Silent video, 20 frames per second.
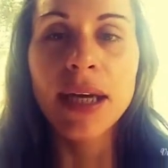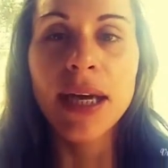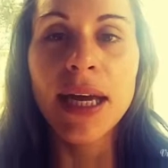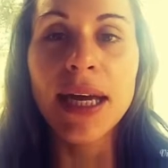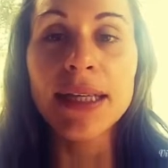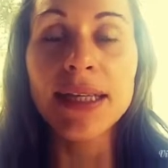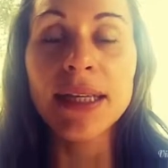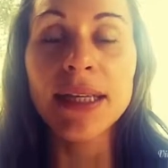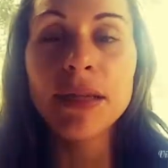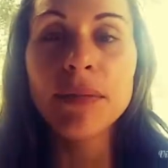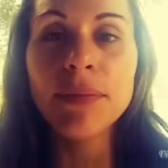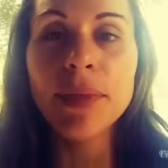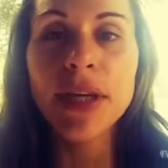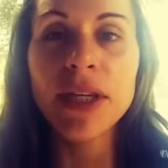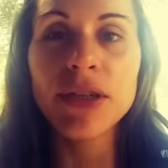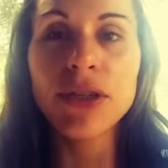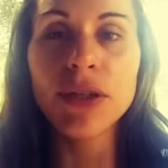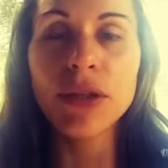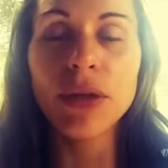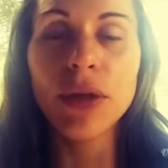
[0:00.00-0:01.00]
As an
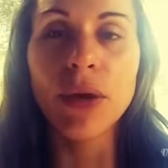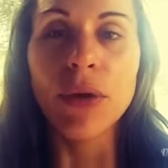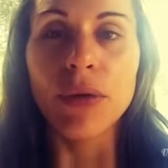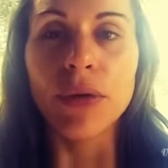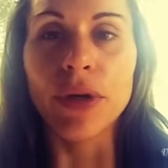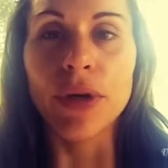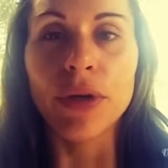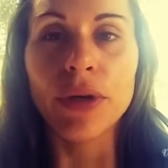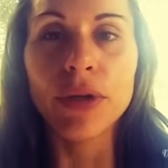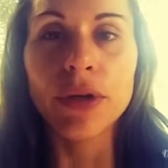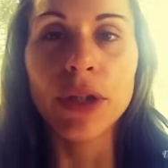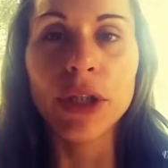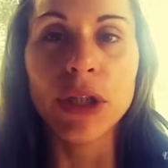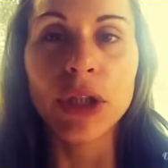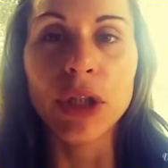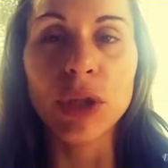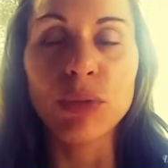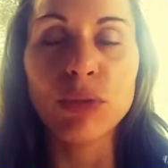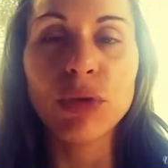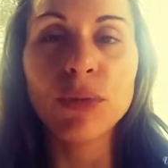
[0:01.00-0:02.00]
inpatient coder,
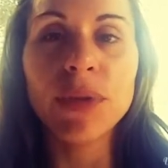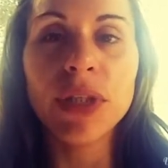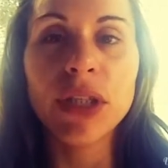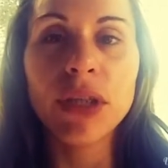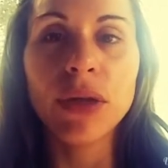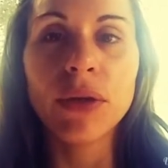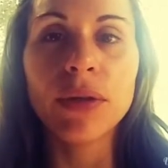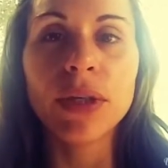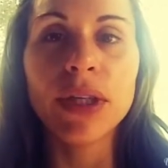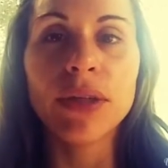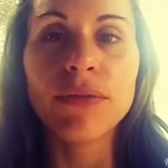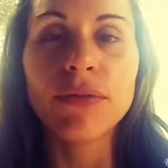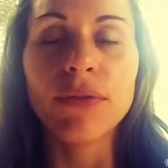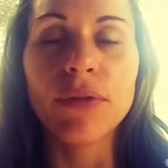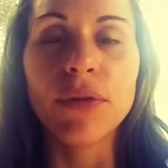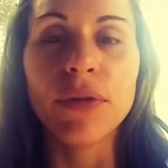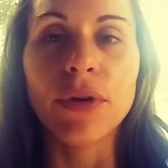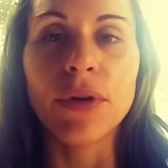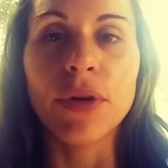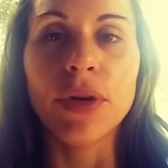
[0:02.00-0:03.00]
you will be coding
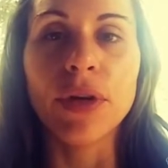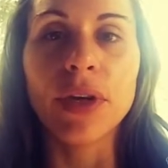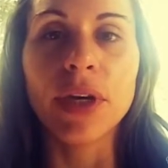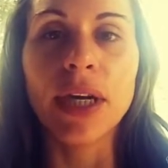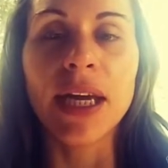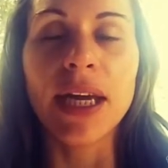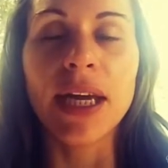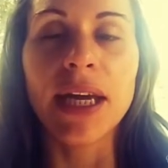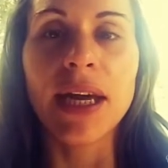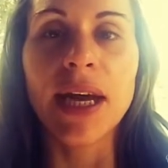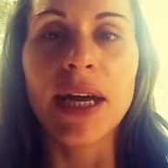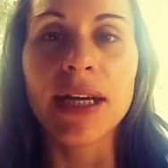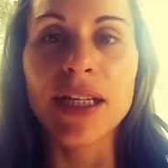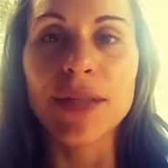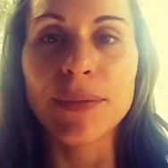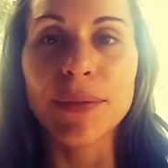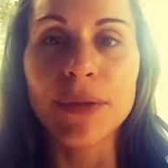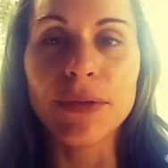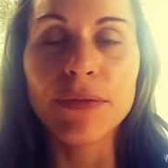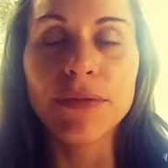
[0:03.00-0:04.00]
for a
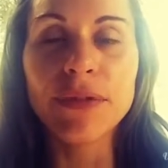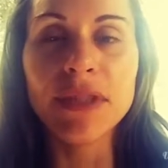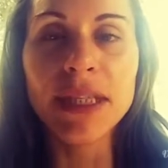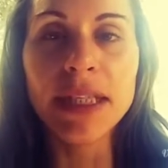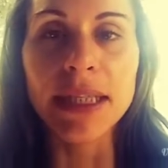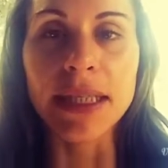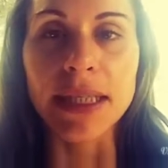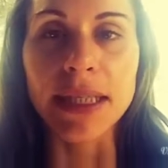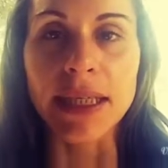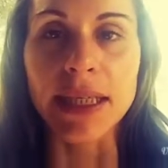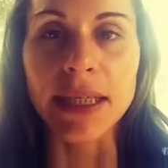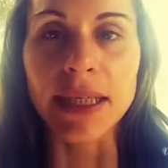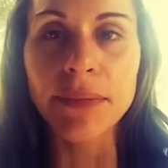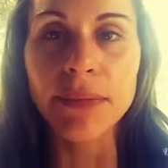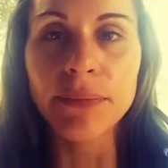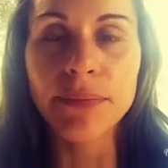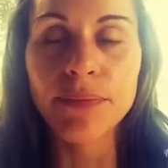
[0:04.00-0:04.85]
hospital facility,